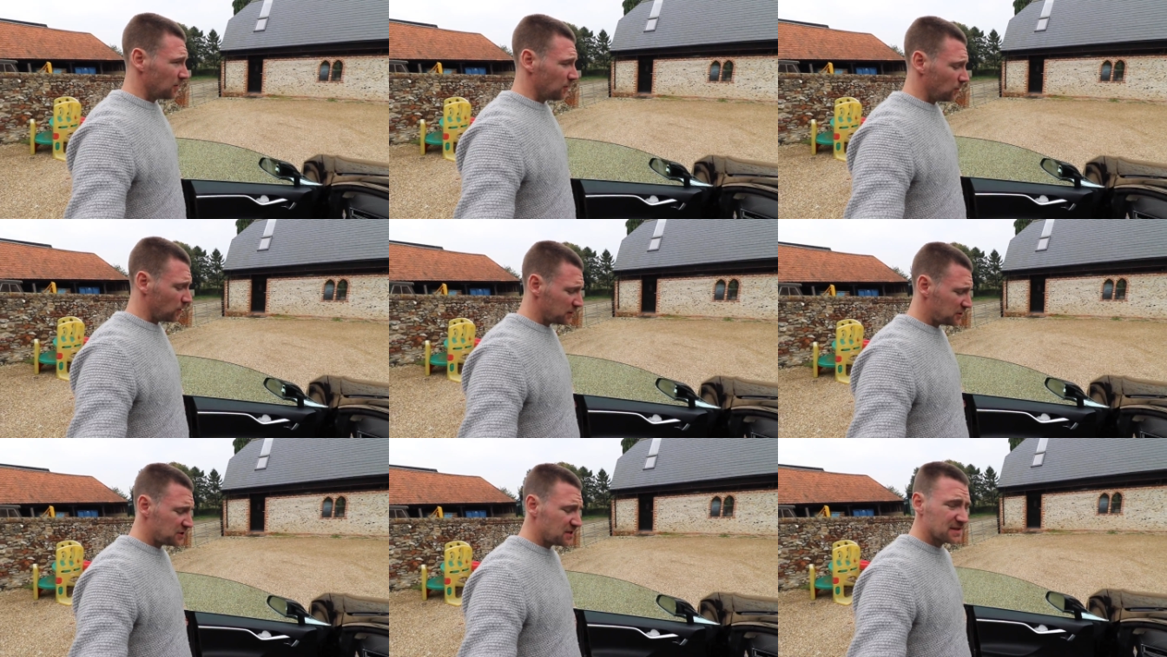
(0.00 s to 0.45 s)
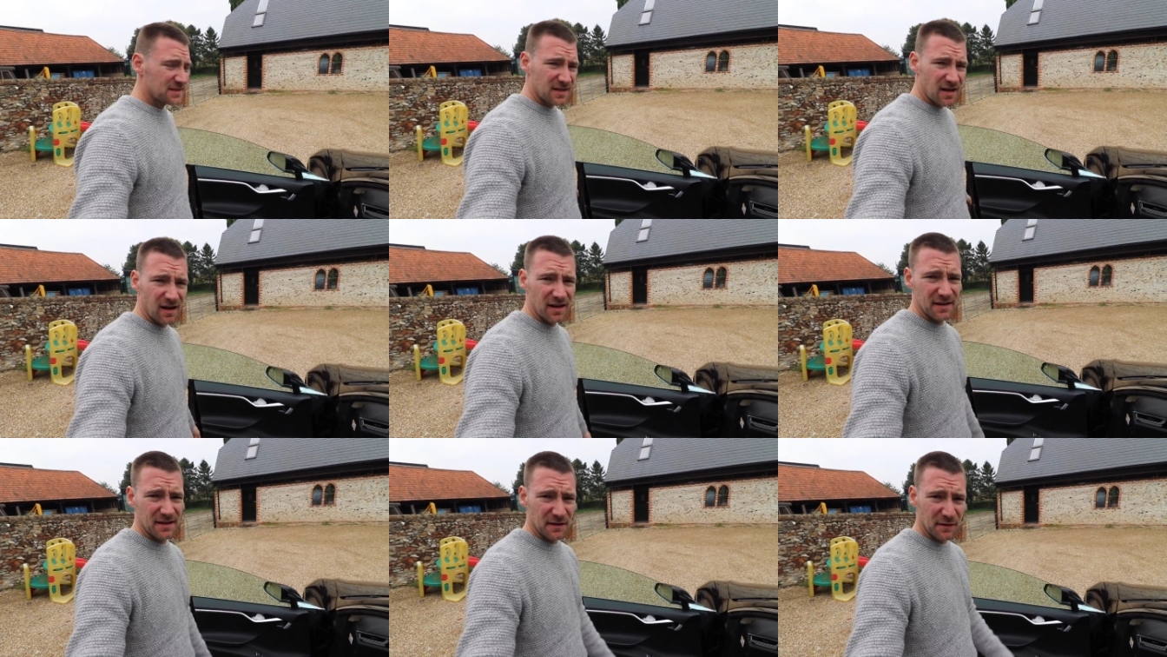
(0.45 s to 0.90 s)
which is
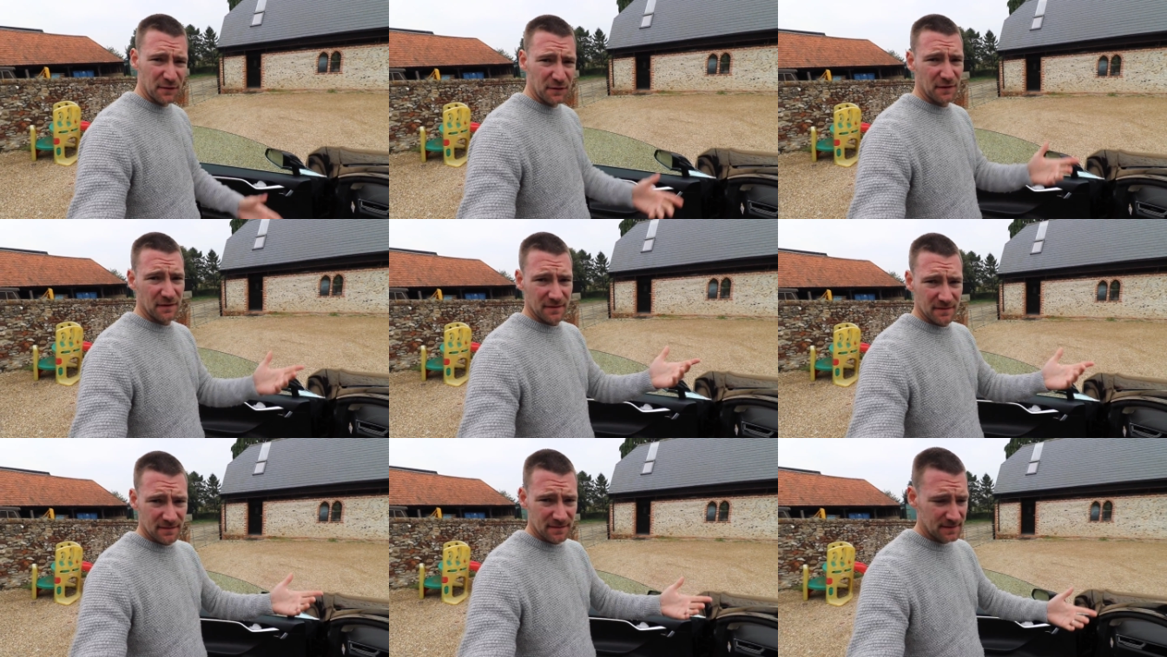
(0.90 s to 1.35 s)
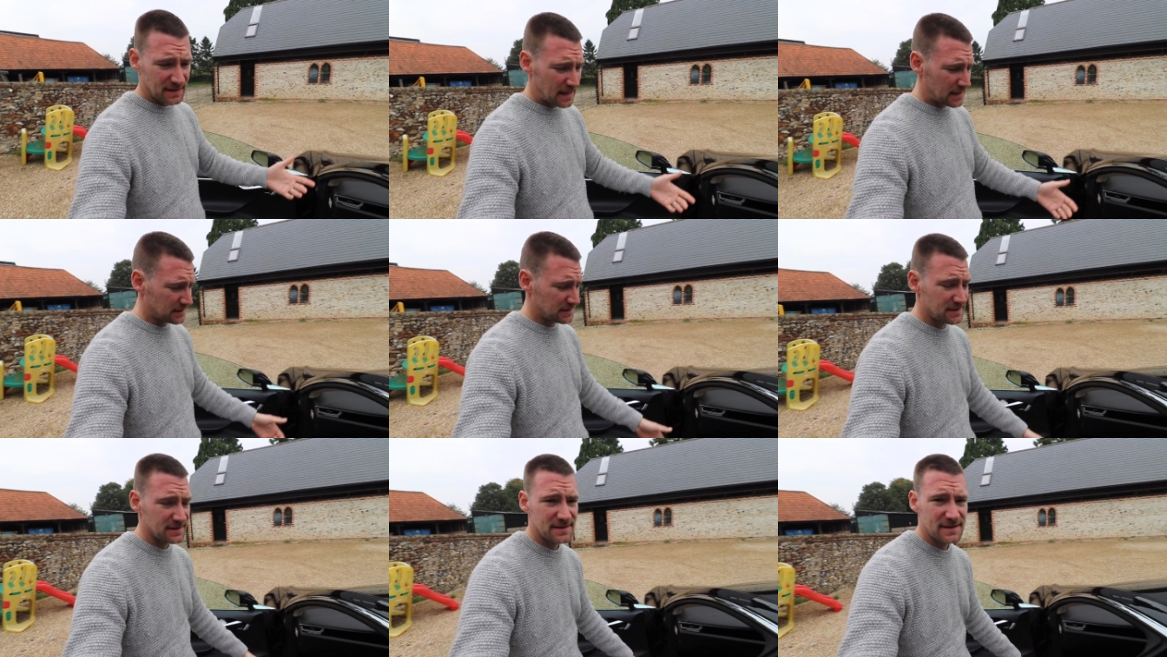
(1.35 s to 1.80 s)
kind of
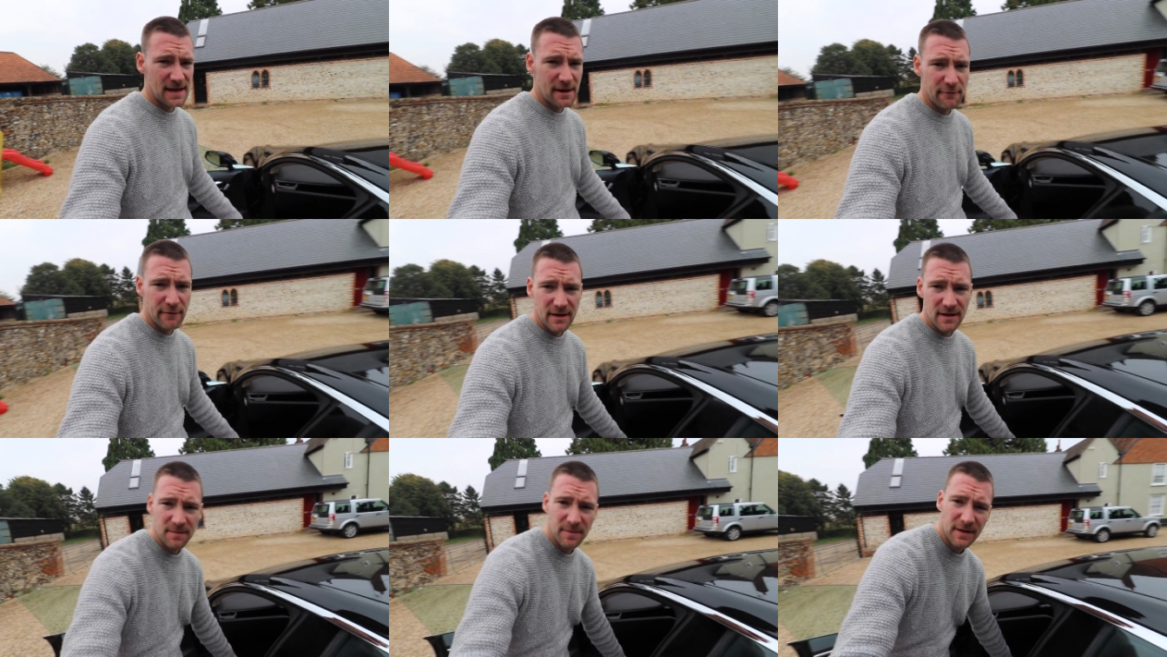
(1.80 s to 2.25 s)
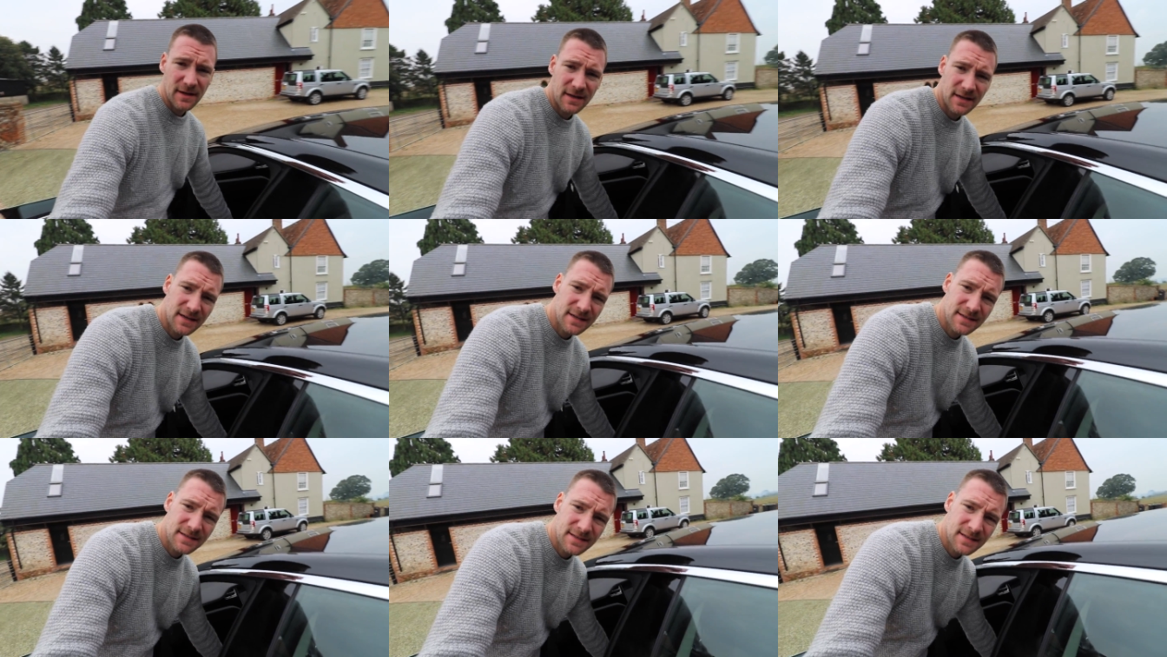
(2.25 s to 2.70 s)
necessary
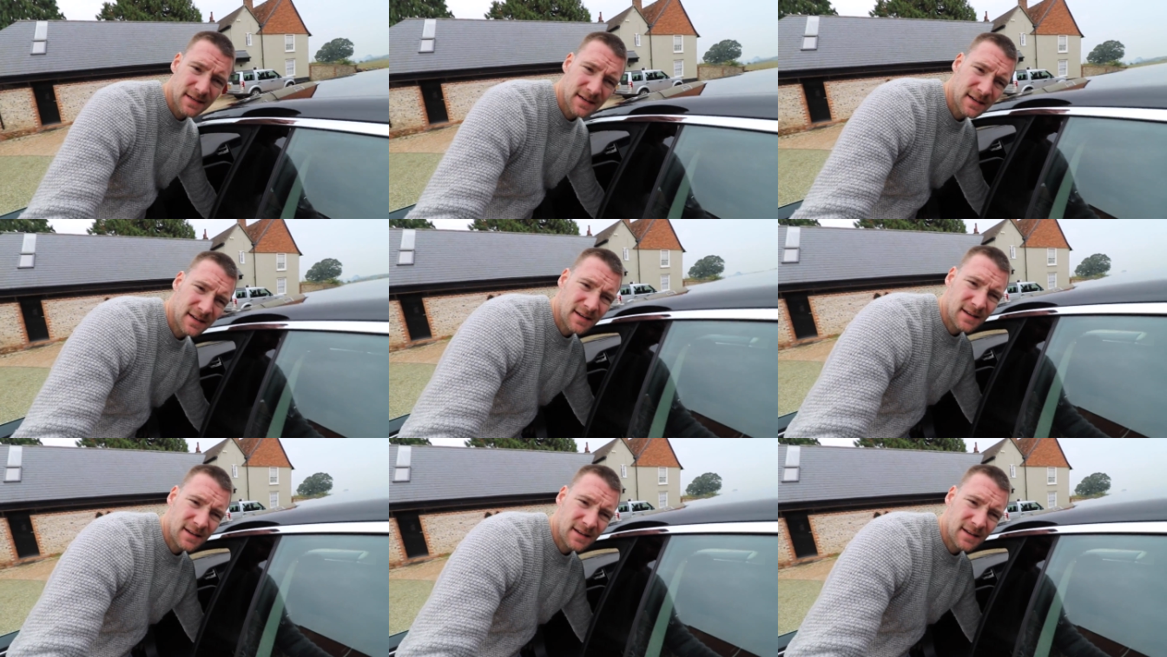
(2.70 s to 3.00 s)
because,